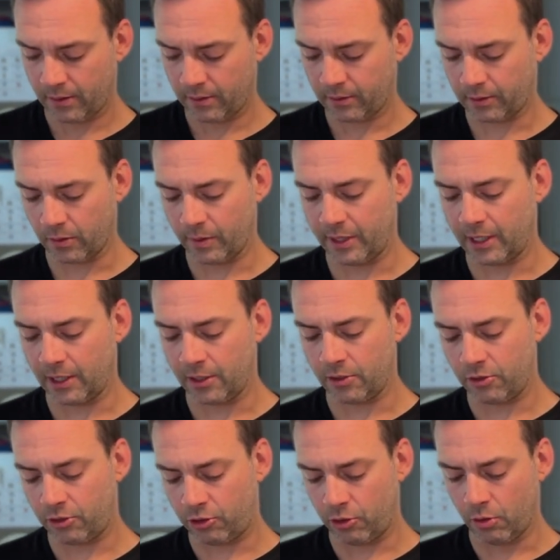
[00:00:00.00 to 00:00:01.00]
So we did
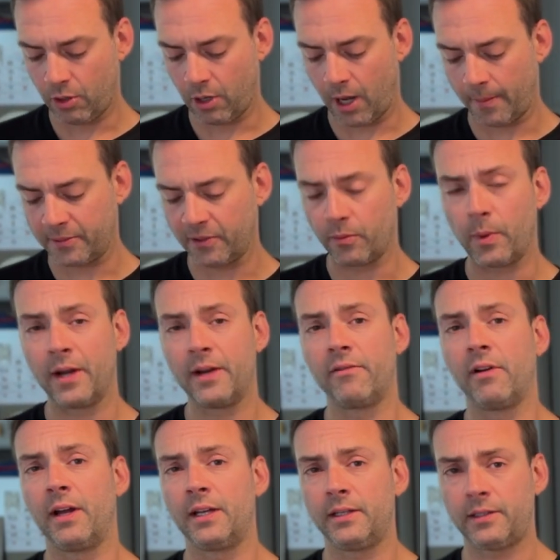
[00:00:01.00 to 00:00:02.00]
2 cups of white
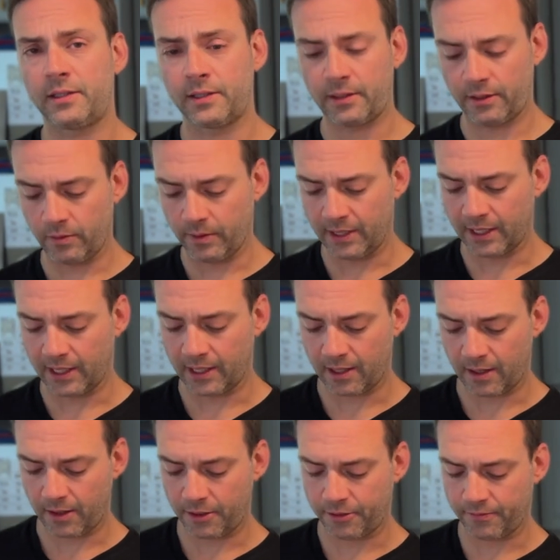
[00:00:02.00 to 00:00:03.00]
rice, and we did
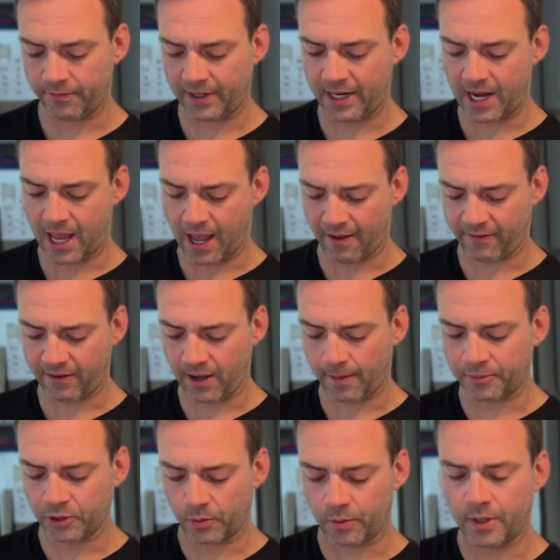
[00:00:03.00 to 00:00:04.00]
3.5
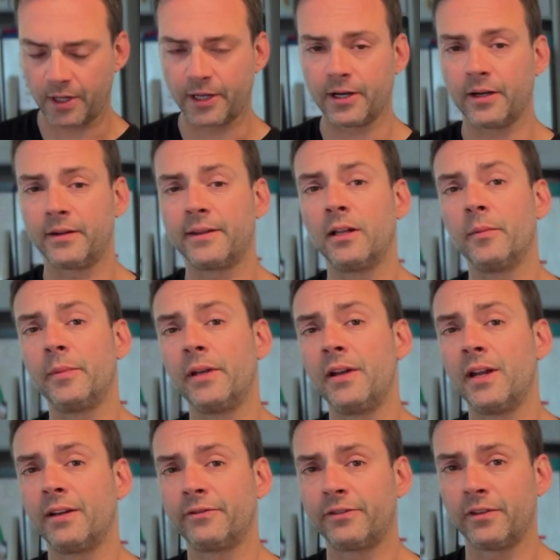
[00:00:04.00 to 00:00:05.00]
cups of water. That'll be
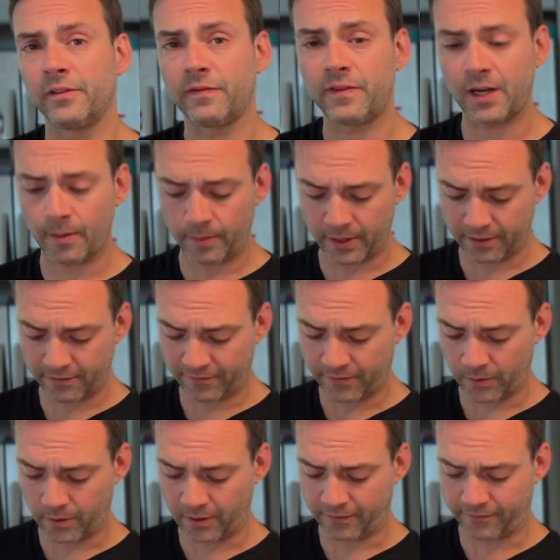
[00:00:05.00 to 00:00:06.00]
enough for a family of
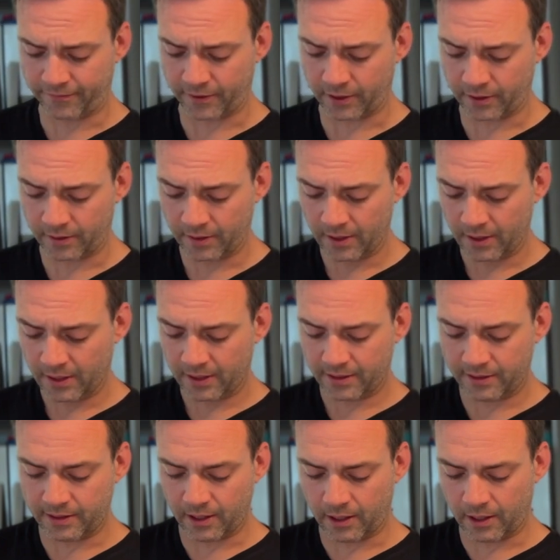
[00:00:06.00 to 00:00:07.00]
4 for
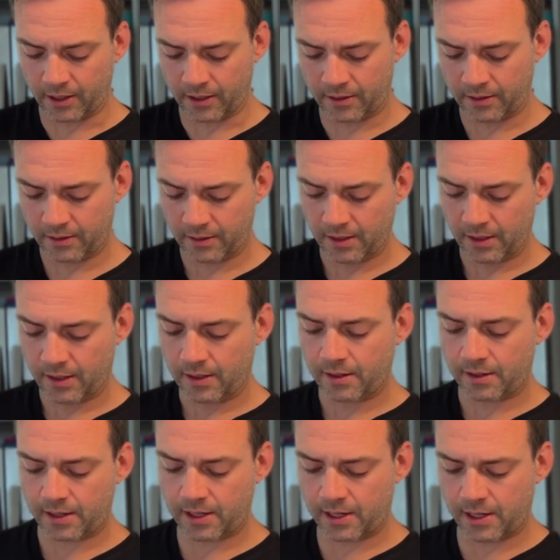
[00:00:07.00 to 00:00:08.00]
dinner
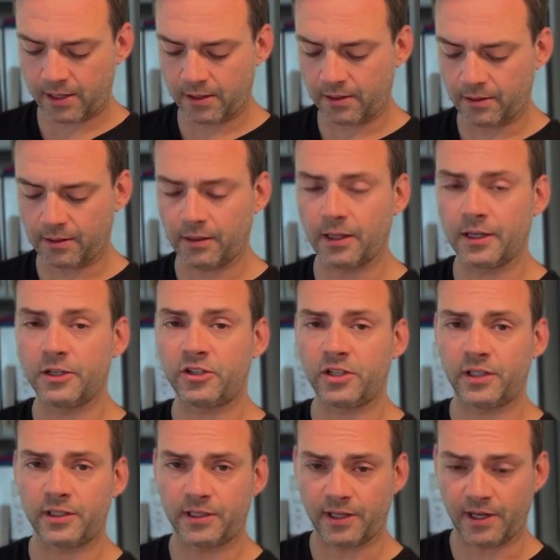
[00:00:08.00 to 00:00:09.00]
and
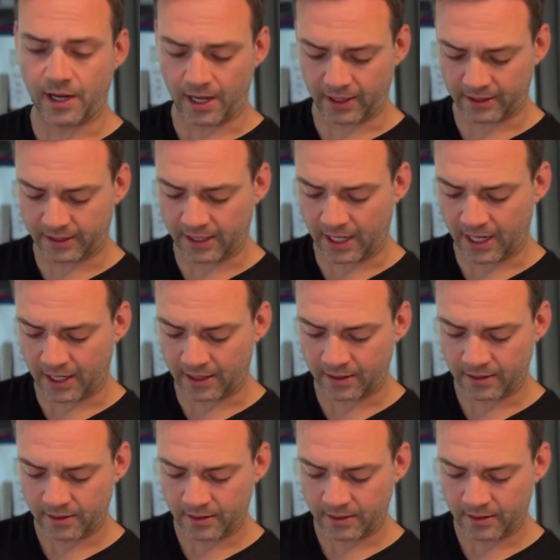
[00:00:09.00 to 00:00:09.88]
lunches the next day.